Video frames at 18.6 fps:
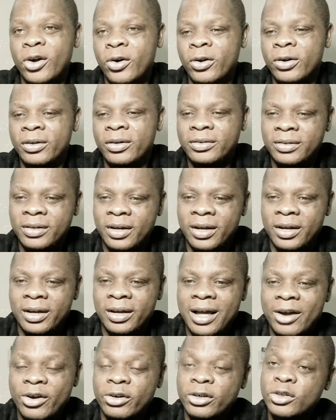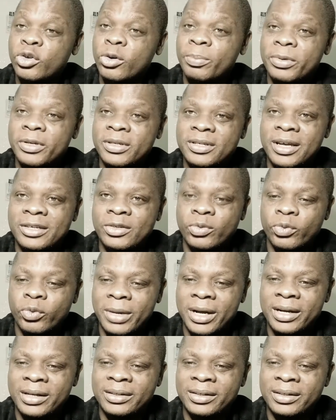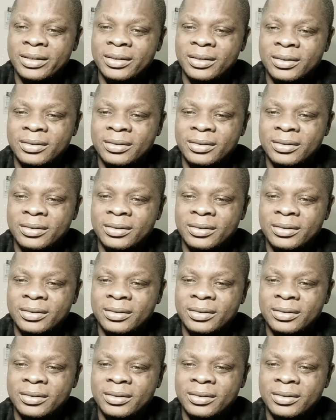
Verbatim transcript: it all. According to businesswoman